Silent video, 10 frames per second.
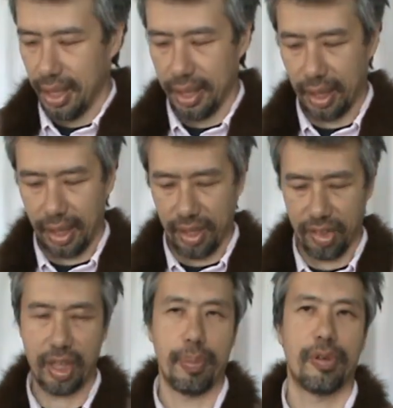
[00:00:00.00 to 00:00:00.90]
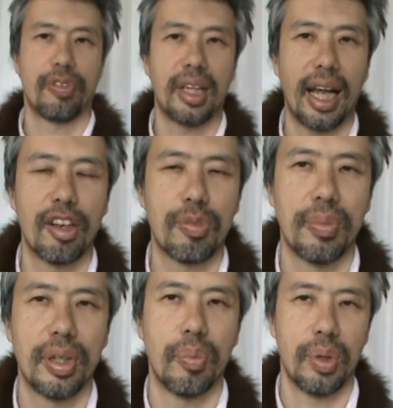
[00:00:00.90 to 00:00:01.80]
the last type of
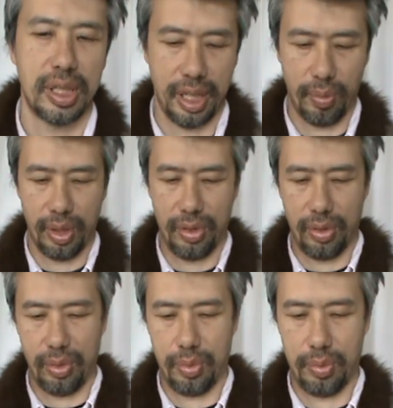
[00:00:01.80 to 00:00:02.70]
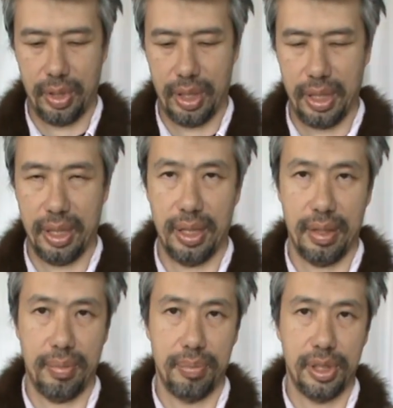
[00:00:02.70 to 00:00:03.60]
talisman which I want to
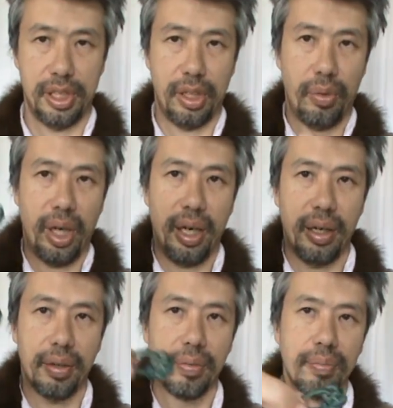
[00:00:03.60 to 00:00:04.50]
um, show here